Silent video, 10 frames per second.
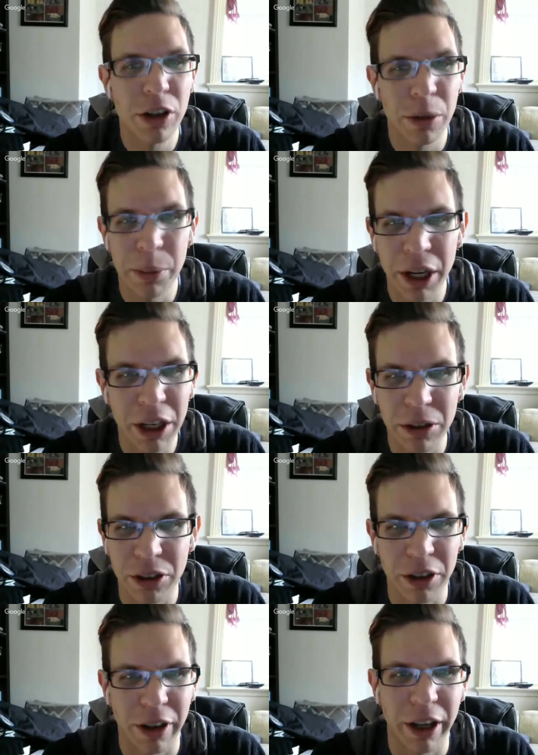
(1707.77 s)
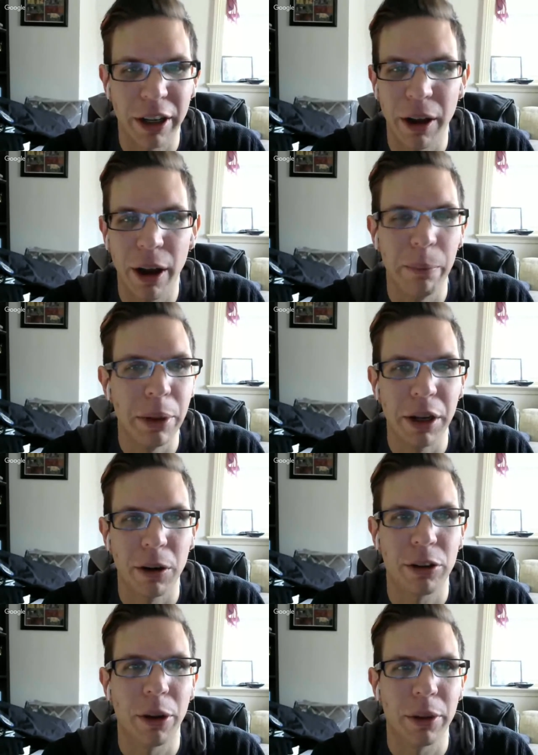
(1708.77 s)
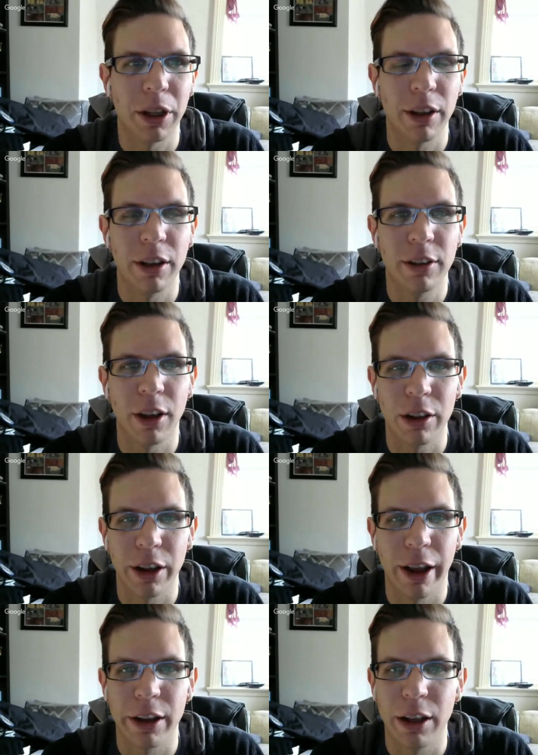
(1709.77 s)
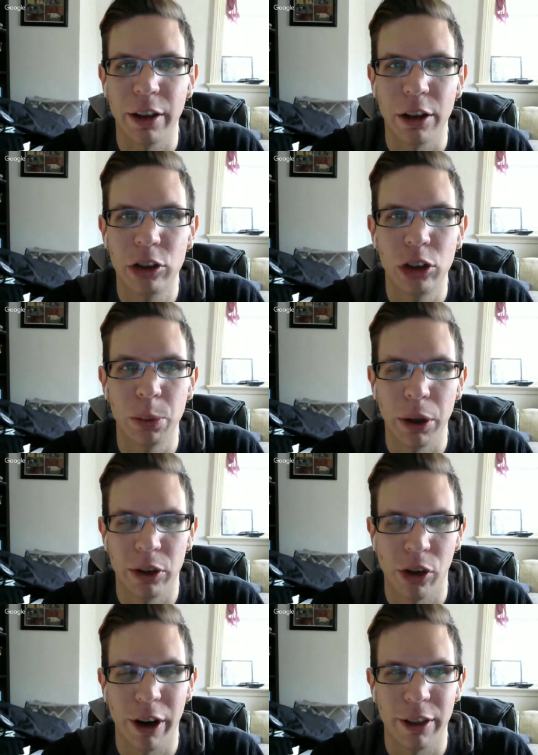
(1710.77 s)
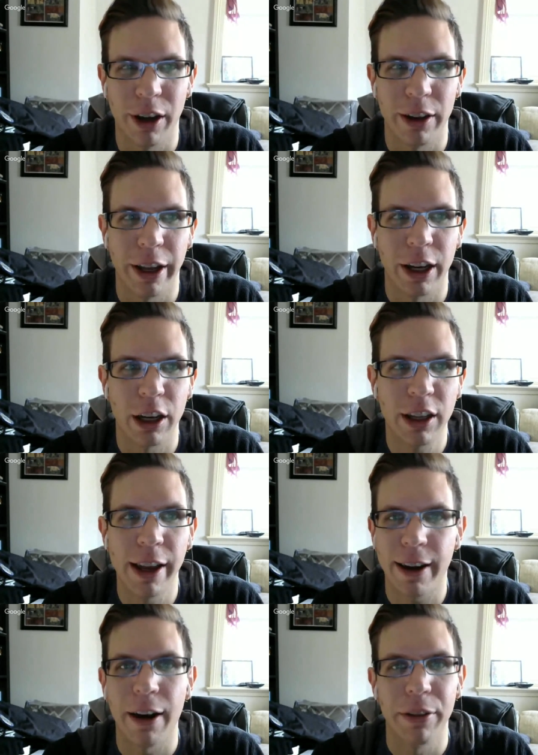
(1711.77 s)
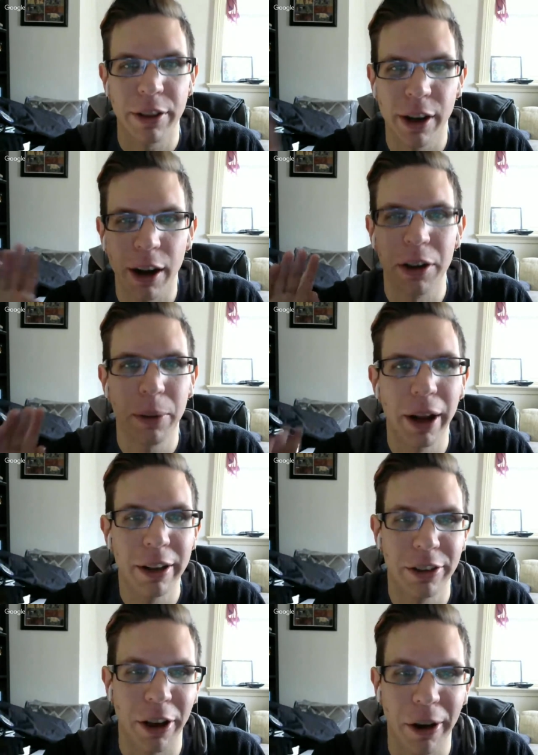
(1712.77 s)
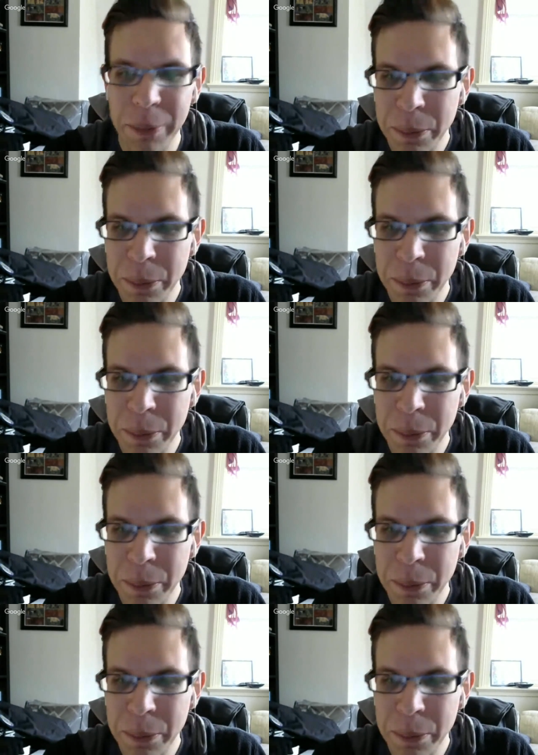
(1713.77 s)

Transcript: you're me and you see like a bee or something, and then suddenly I get like super strength and I like kick everything out of the way. So